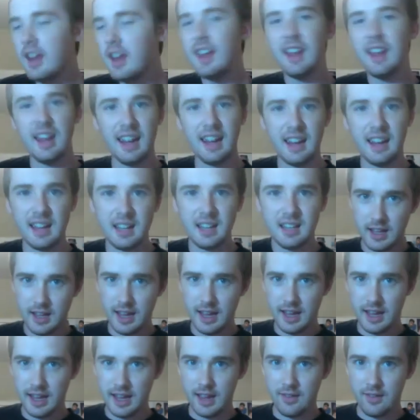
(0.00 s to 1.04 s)
And
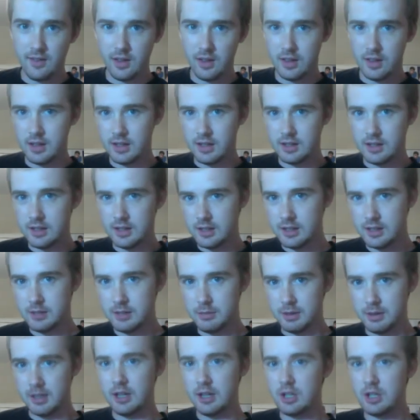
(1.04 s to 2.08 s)
I have this
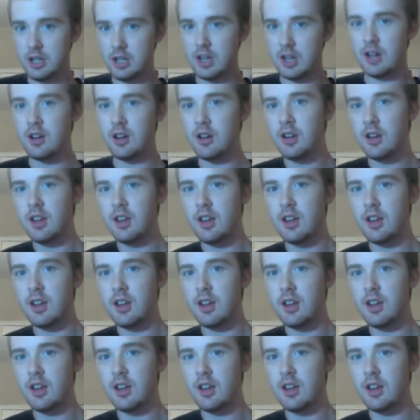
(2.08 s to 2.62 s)
spinny chair.